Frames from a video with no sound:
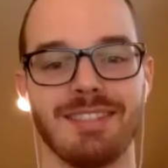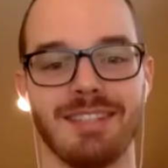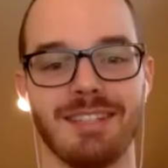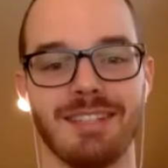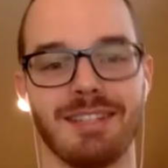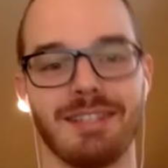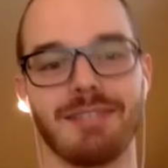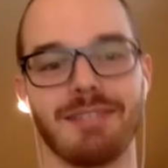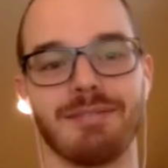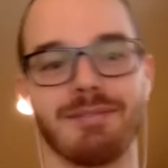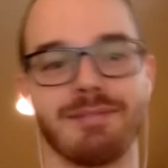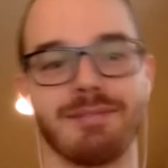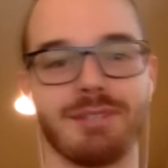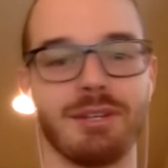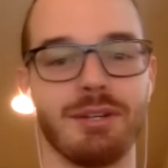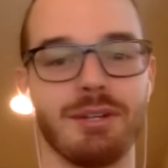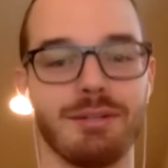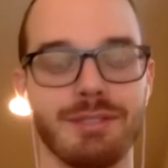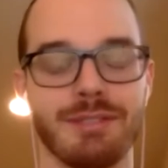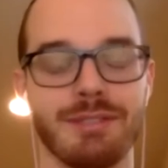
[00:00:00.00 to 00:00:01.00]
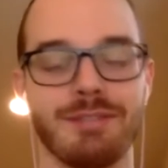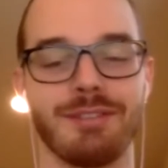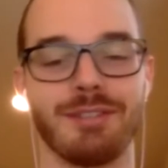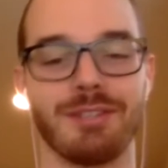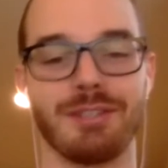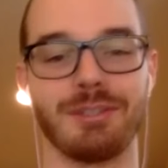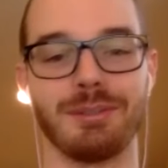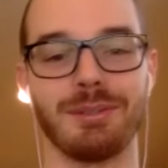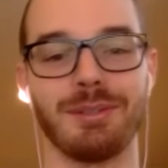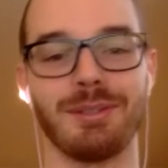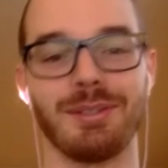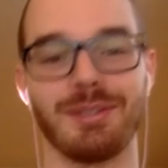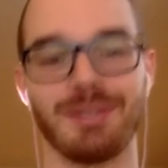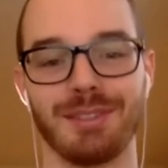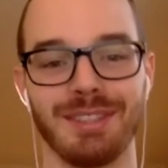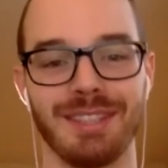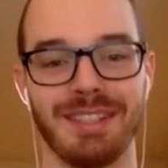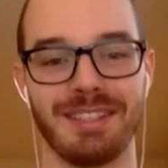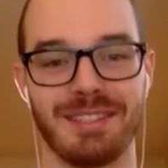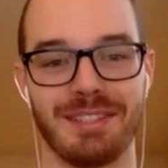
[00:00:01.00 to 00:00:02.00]
like a COVID virtual
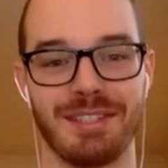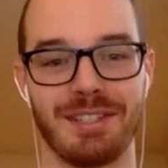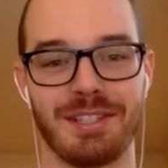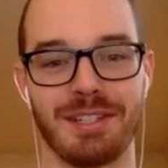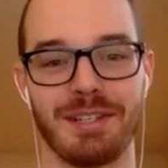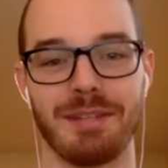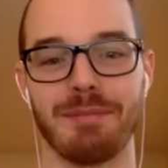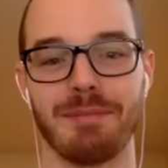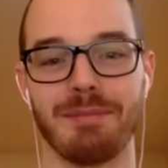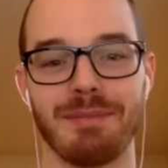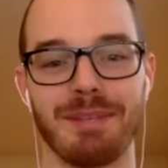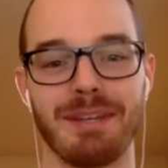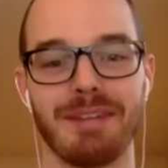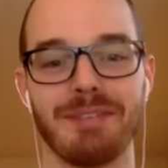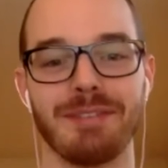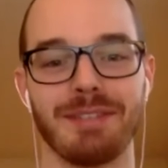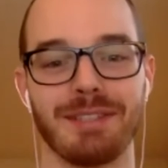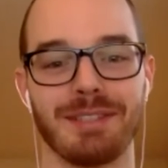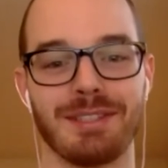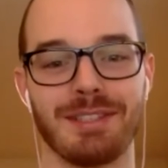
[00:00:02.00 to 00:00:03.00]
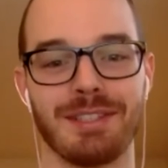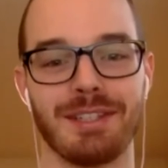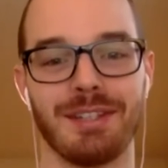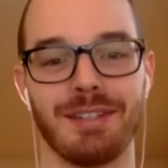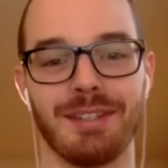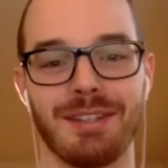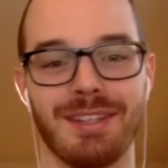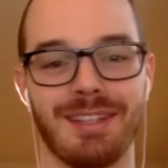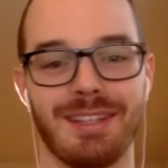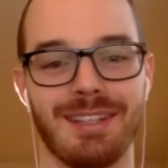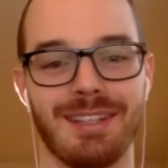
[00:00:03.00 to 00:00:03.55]
relationship Netflix show thing.